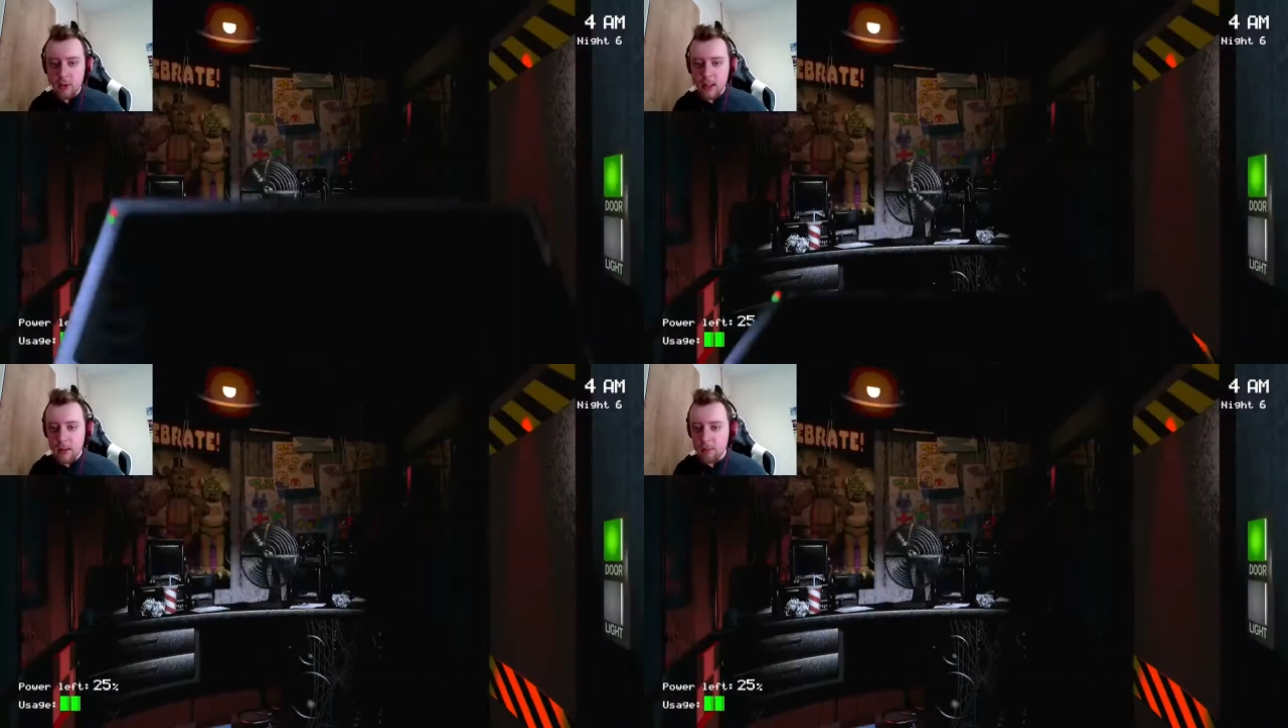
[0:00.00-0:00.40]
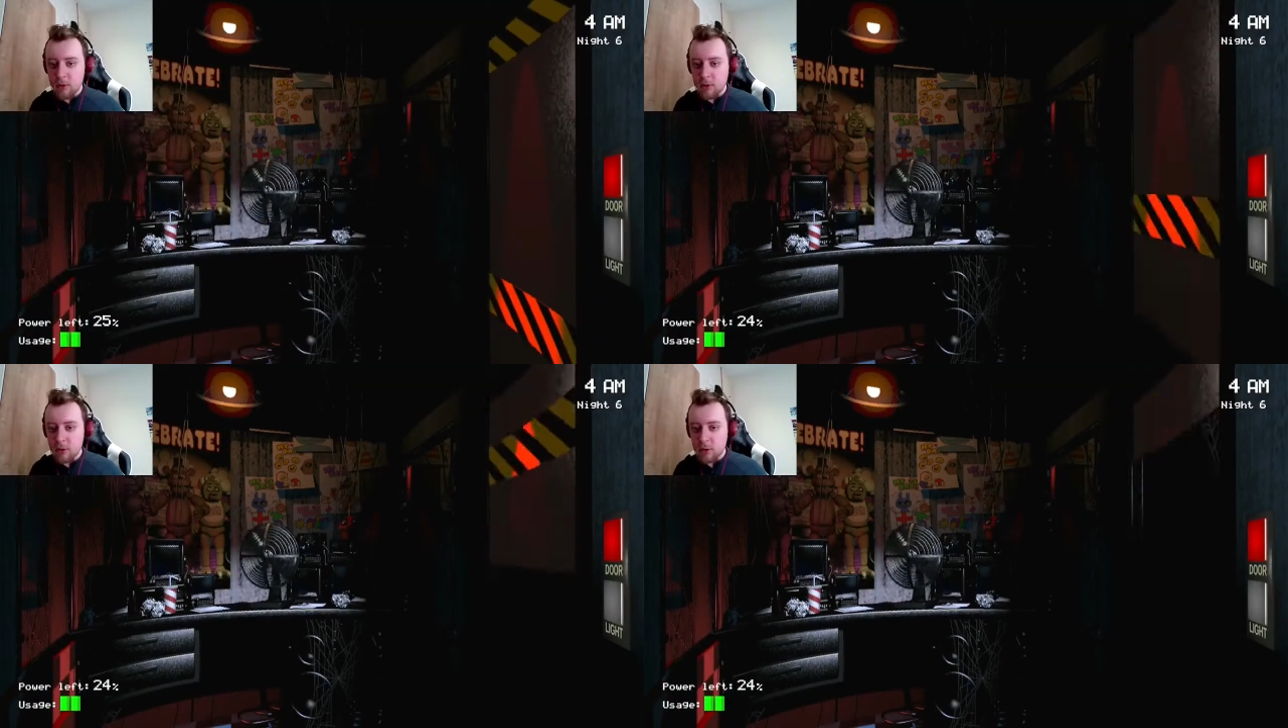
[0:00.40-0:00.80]

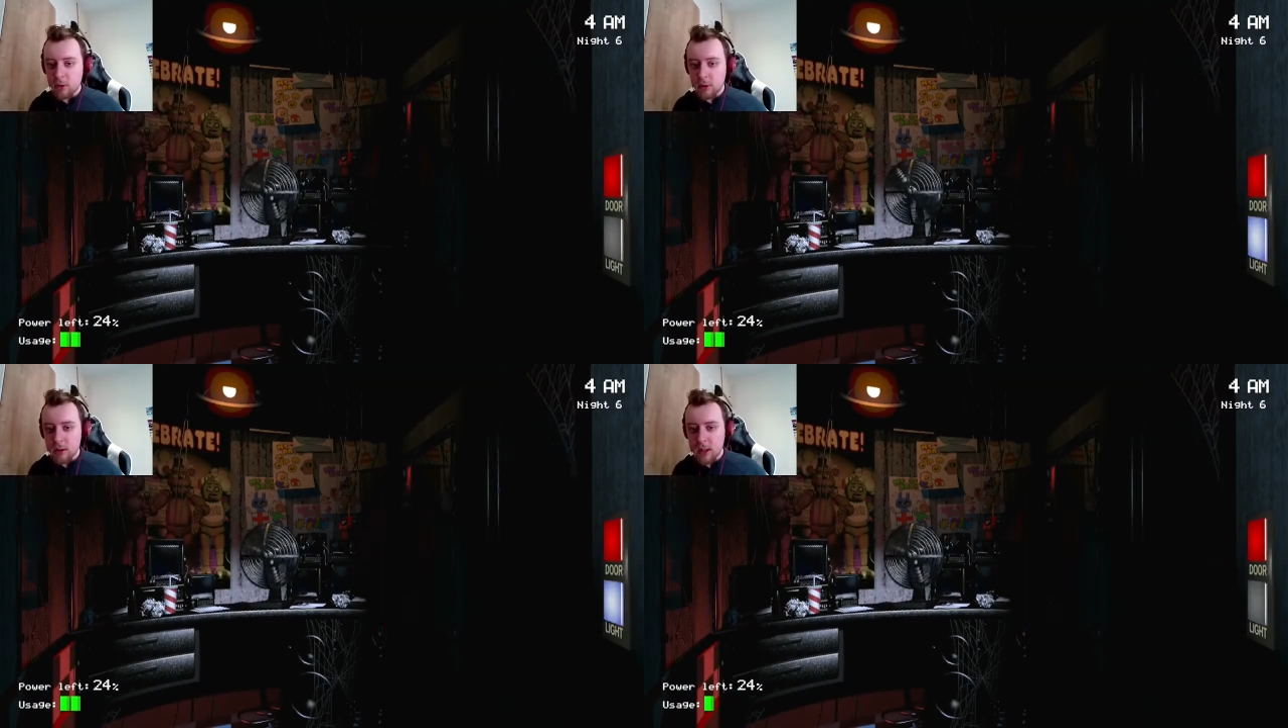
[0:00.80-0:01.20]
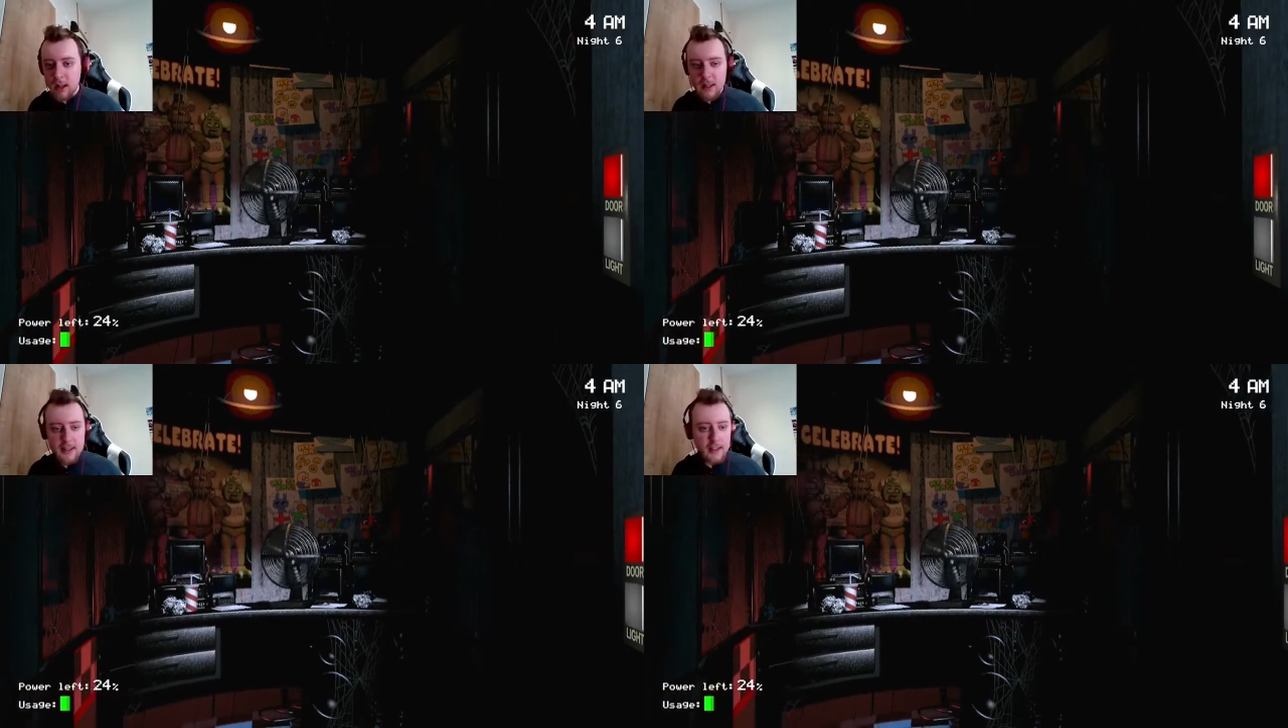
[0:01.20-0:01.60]
camera, door,
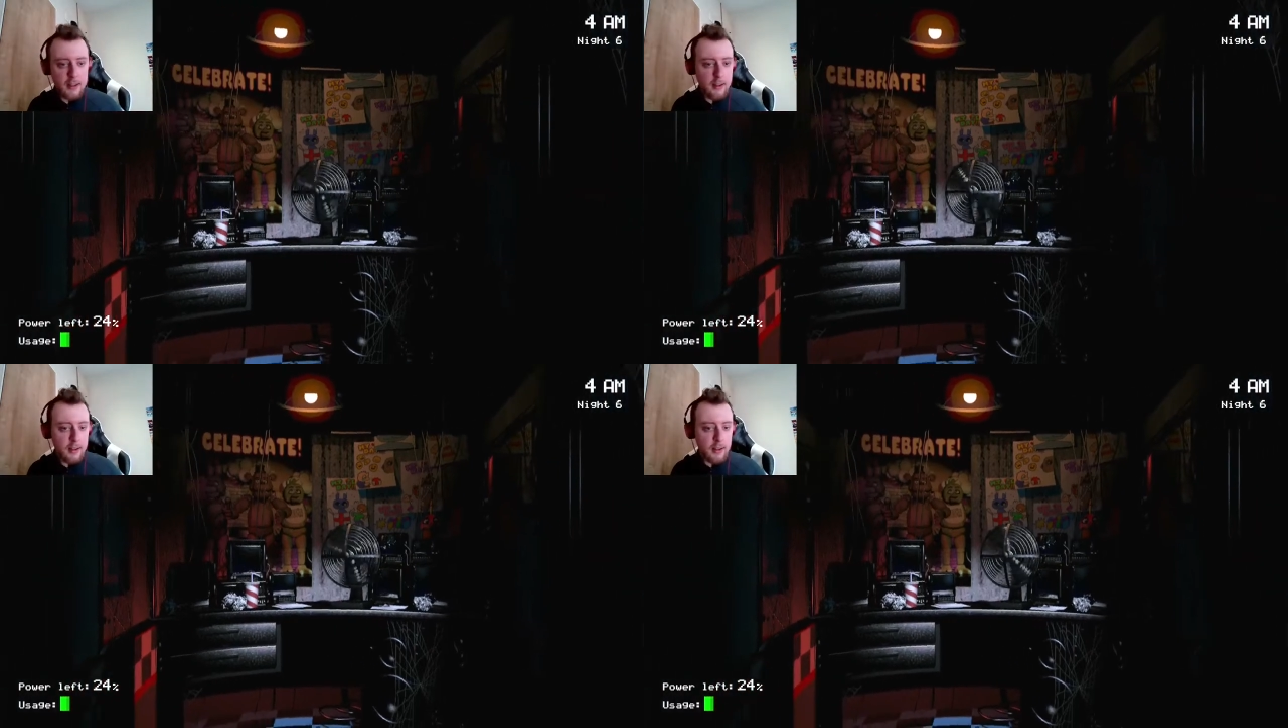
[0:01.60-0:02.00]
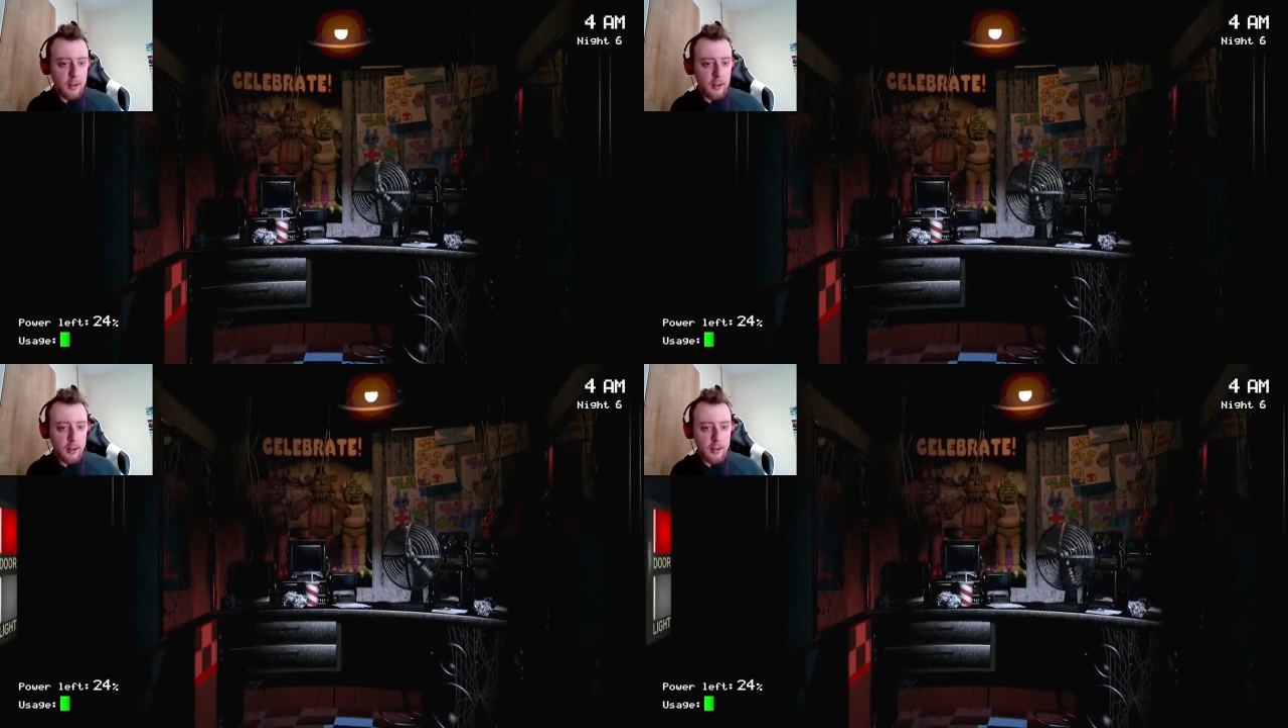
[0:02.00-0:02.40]
light,
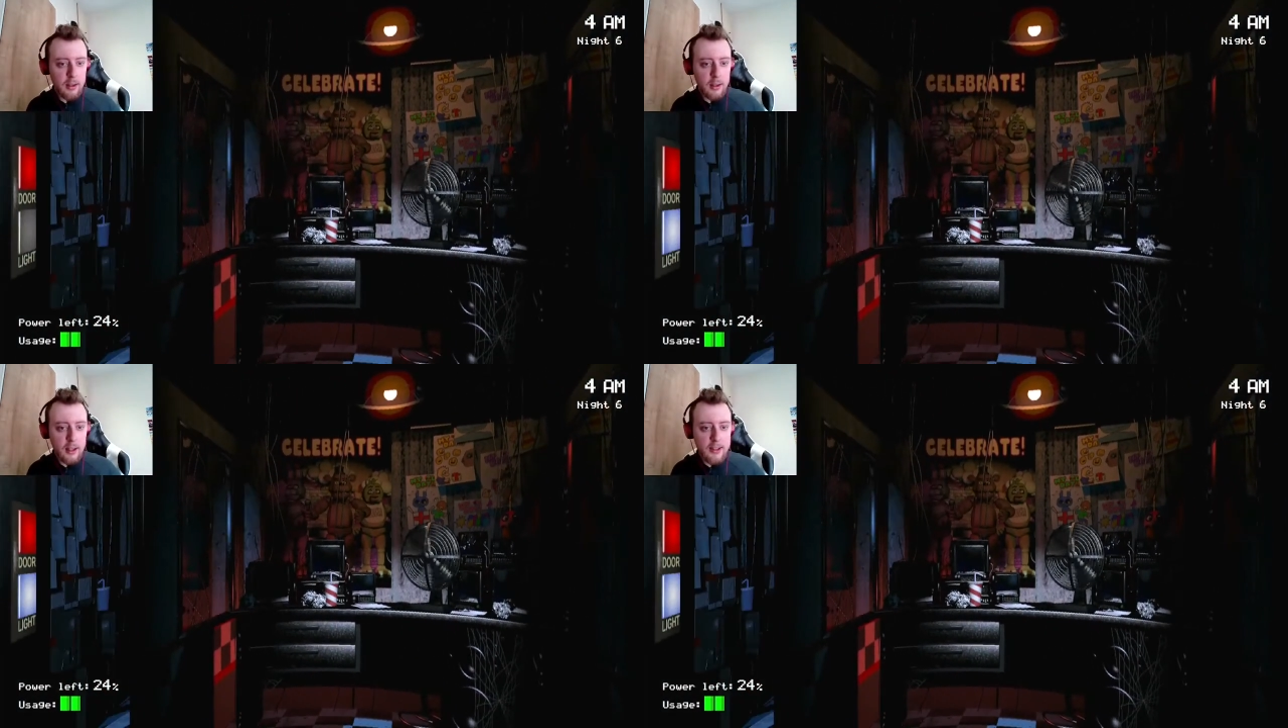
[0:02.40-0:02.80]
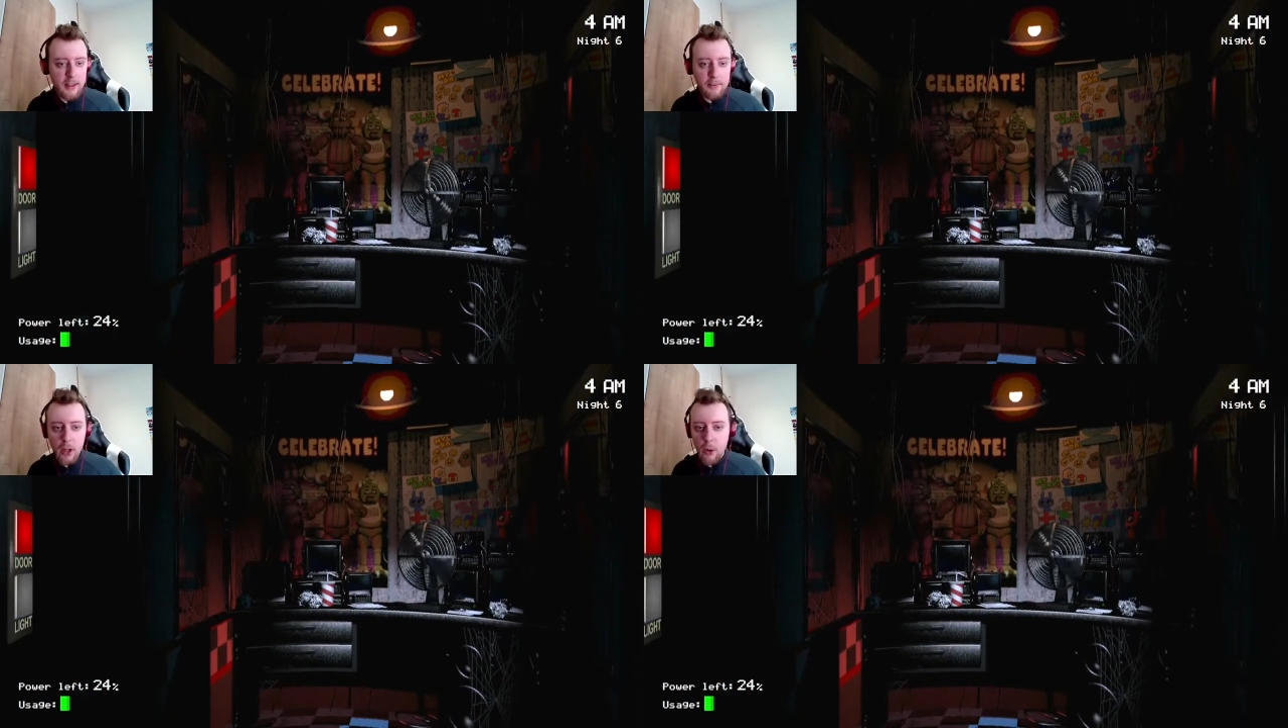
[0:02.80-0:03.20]
light.
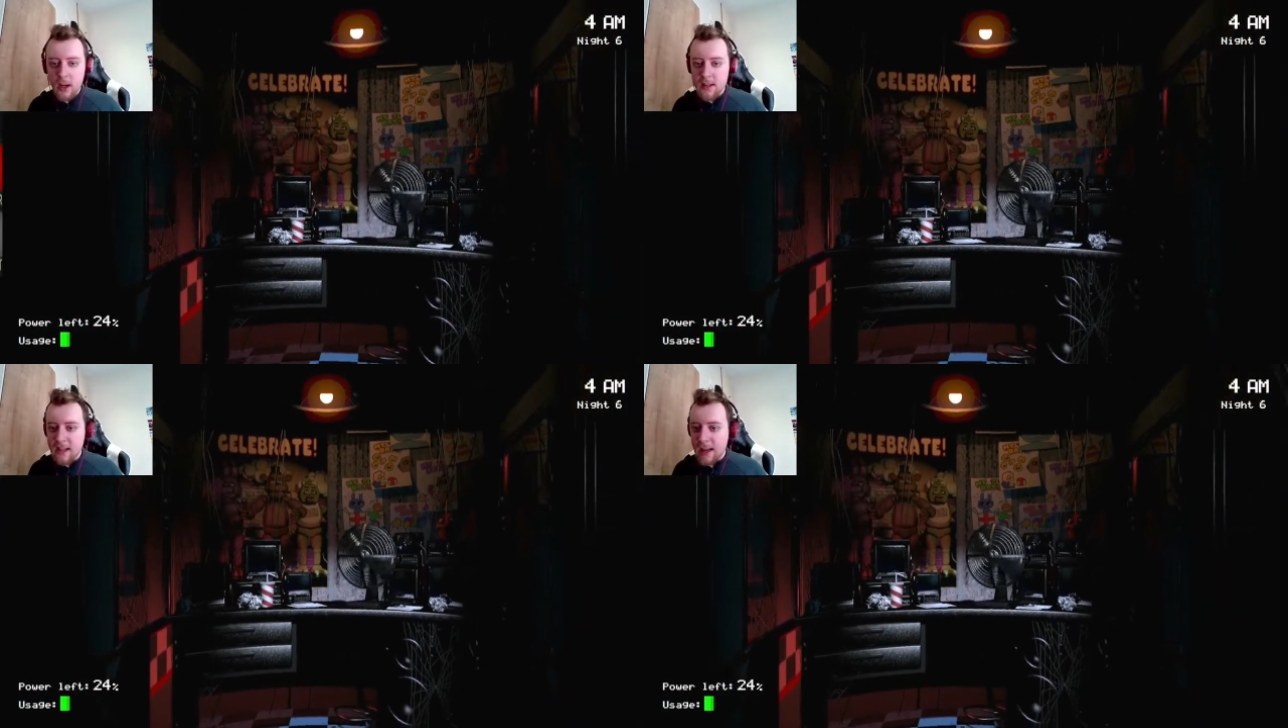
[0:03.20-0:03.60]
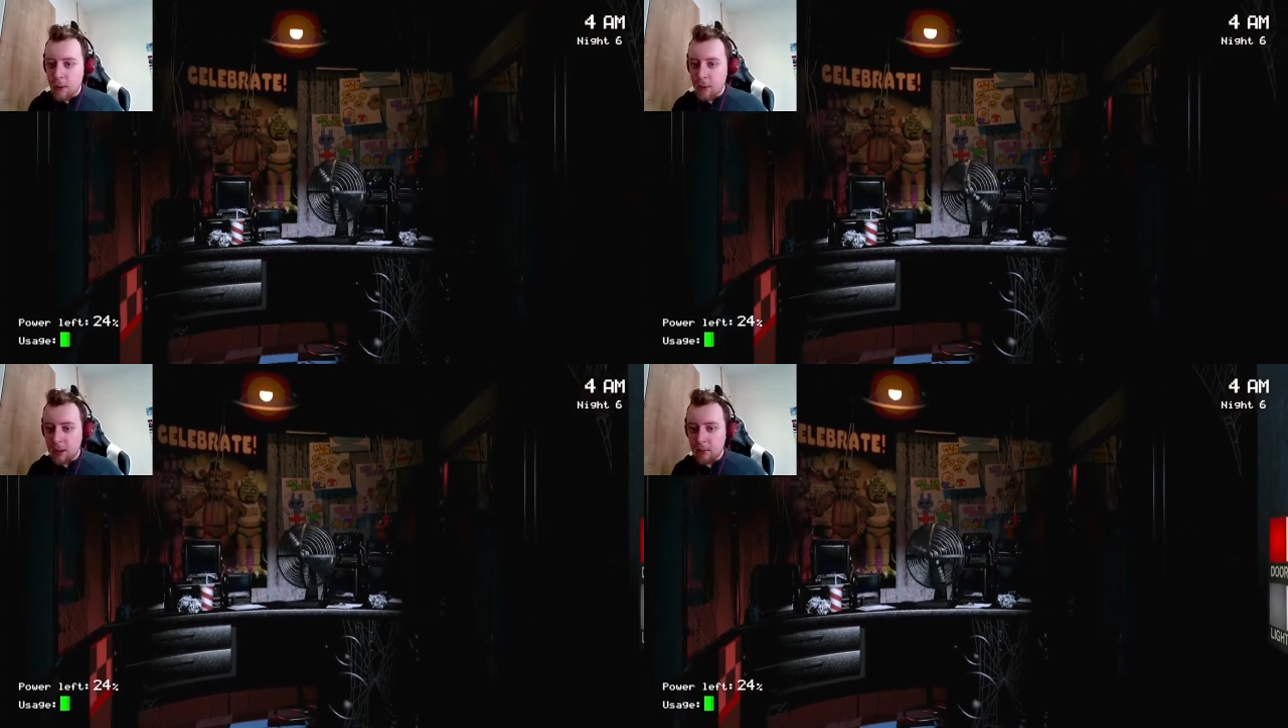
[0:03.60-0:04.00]
I've no idea
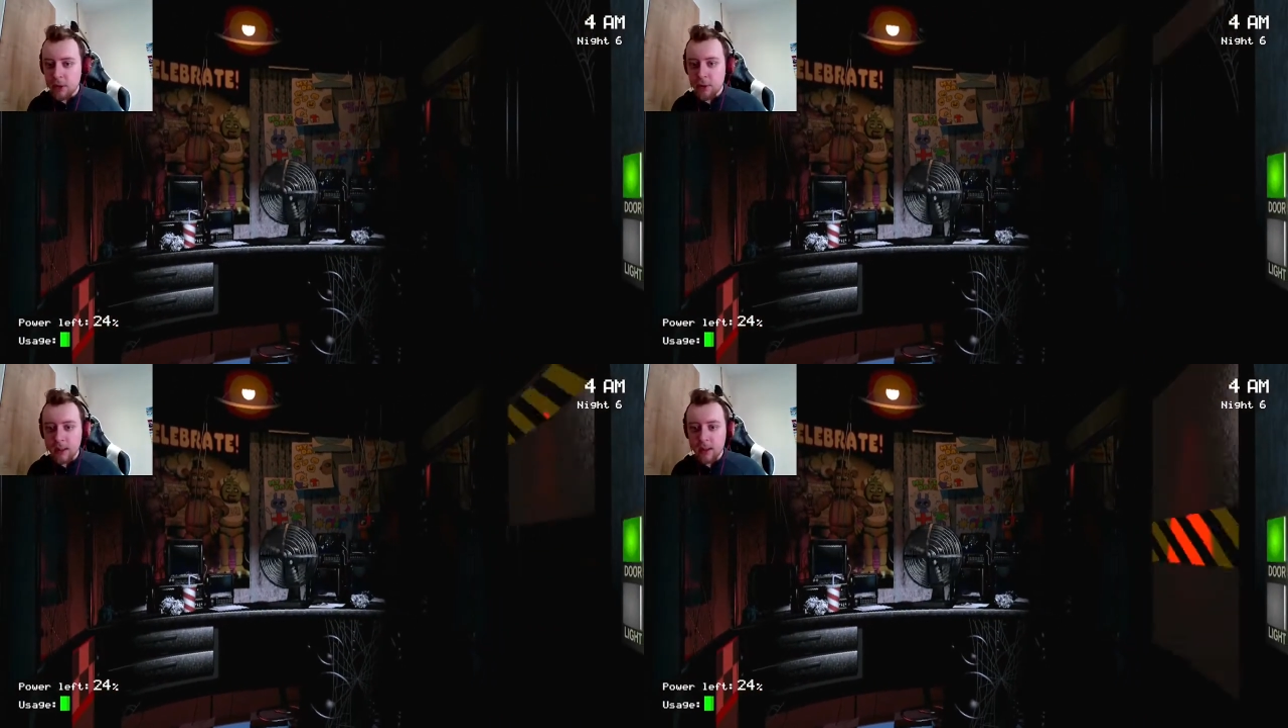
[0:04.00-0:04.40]
how well I'm doing.